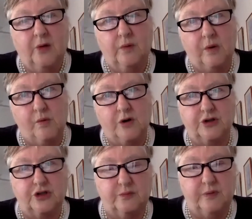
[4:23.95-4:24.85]
we want
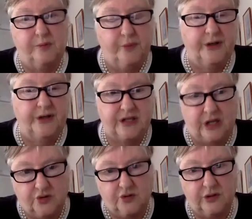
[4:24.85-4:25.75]
it to be pretty
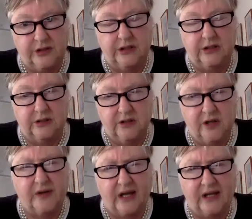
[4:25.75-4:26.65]
centrally
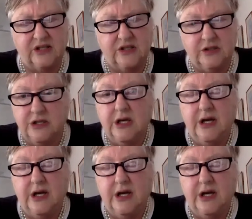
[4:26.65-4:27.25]
located,